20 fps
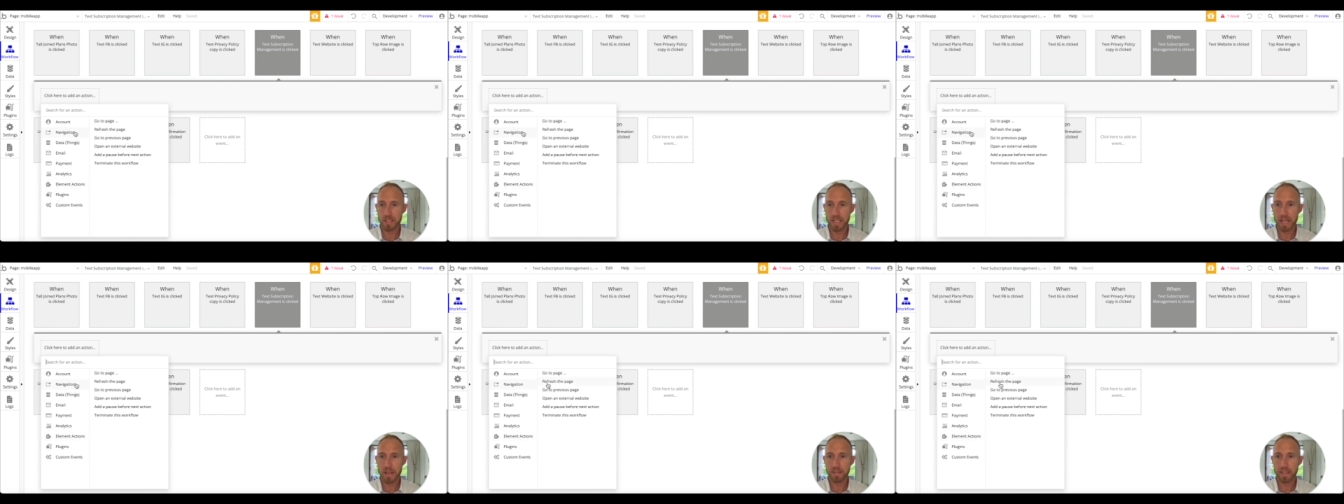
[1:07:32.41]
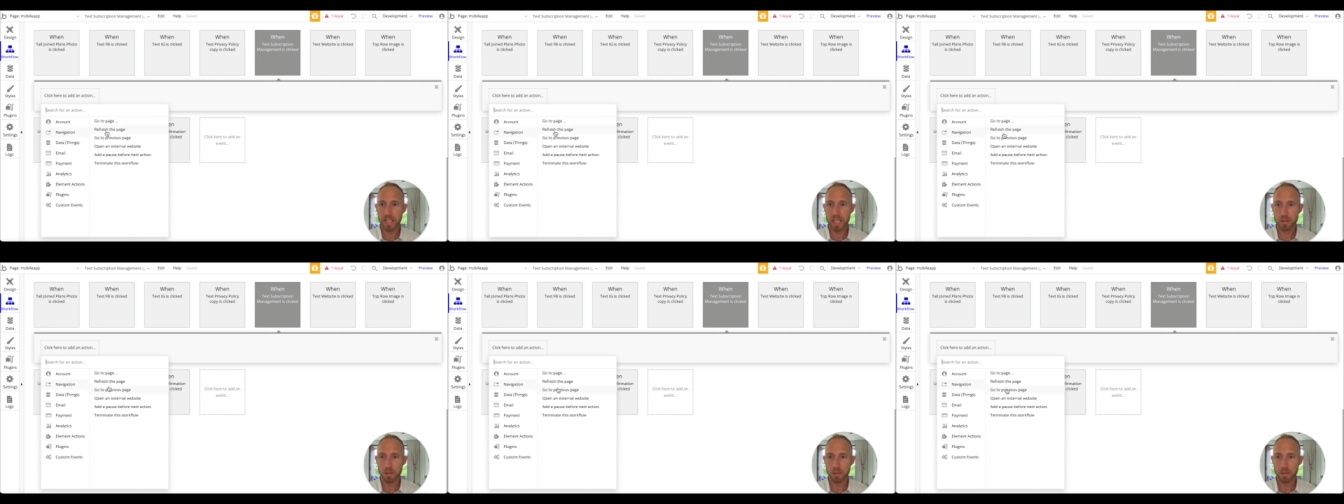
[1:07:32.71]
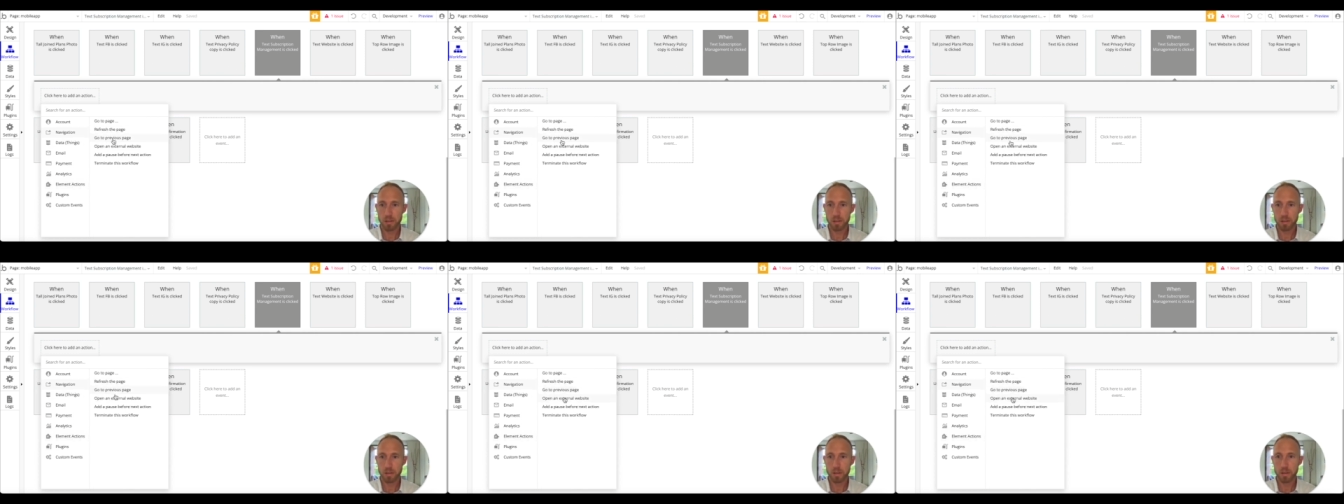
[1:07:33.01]
is
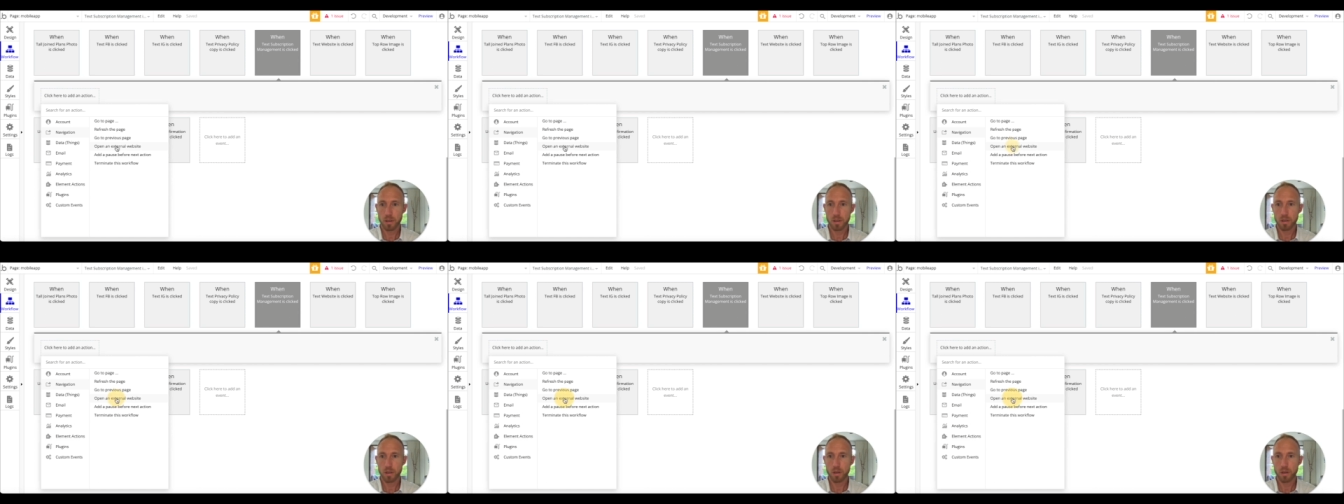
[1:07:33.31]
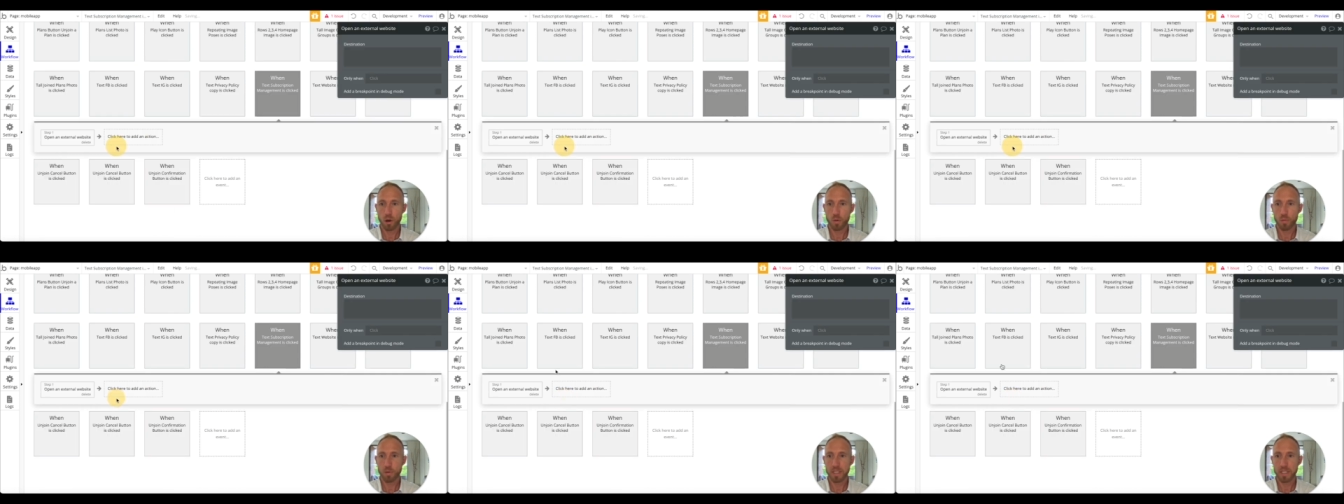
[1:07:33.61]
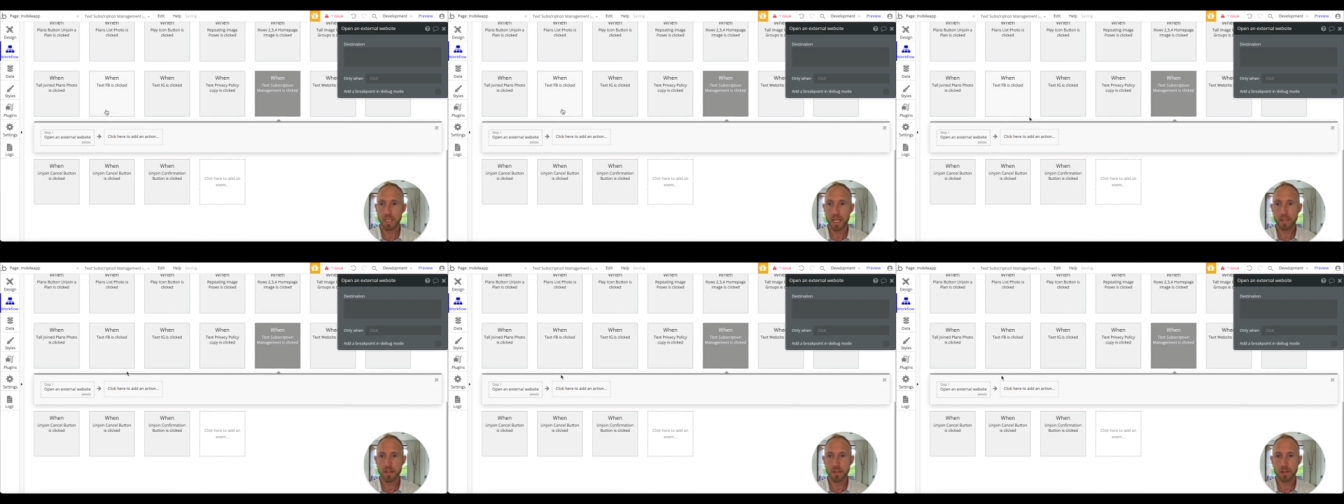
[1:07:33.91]
navigation, open
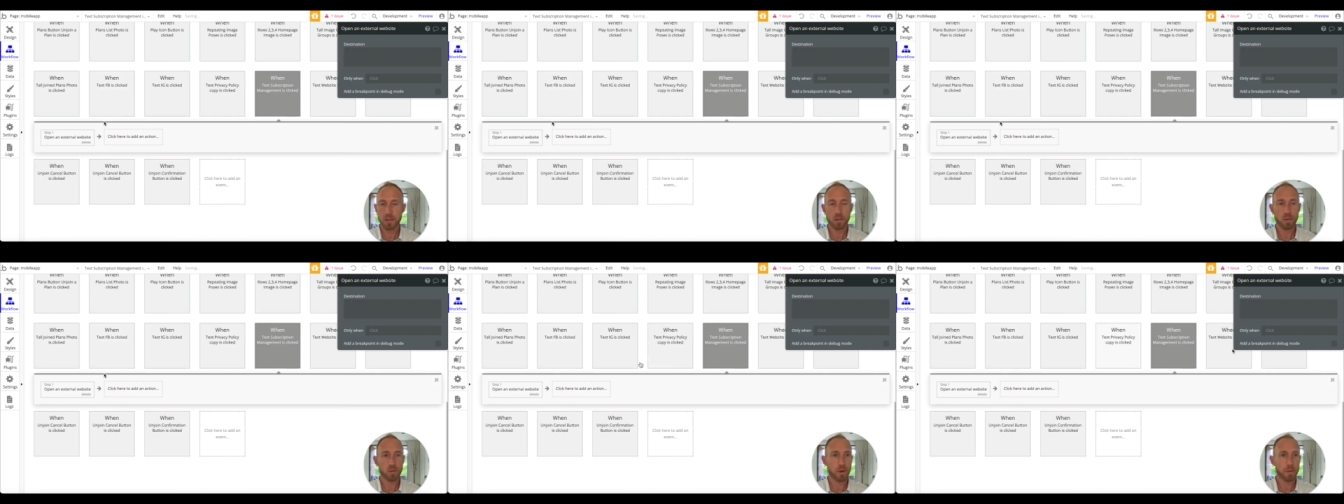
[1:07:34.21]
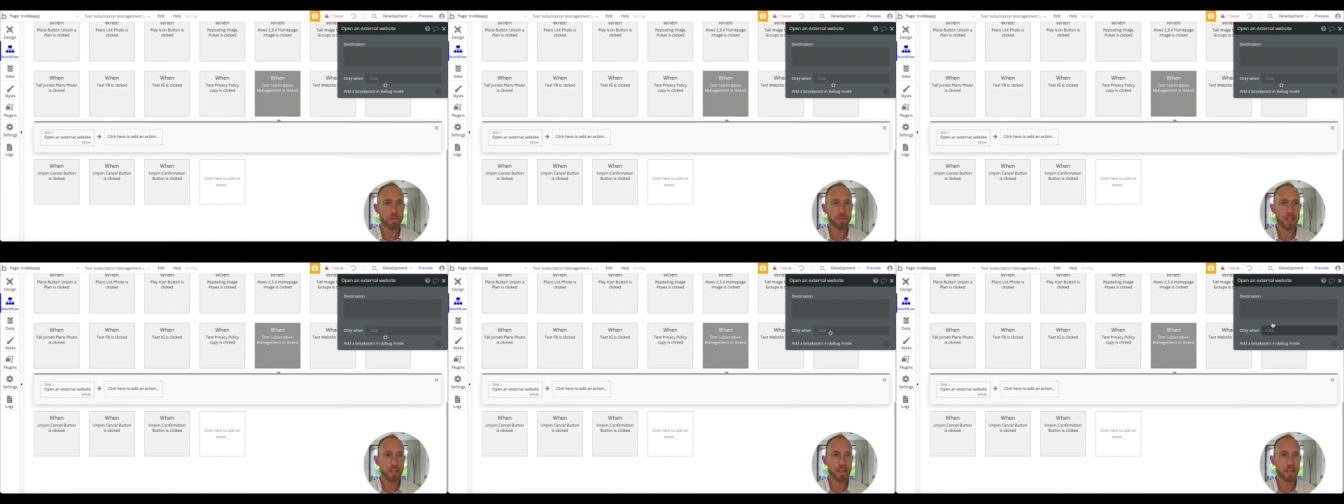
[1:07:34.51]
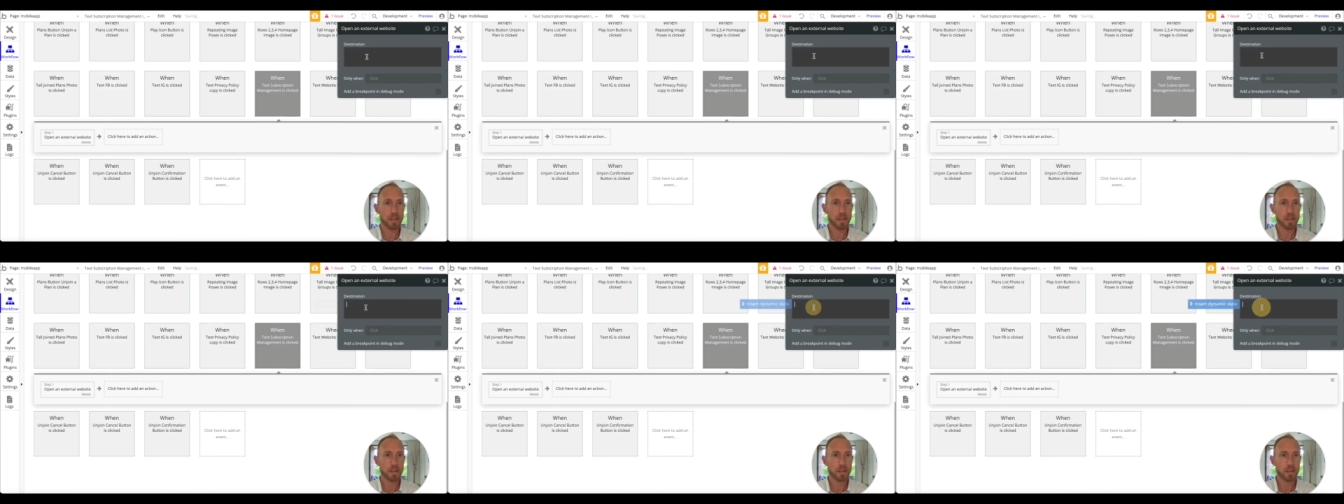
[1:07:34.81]
an external website,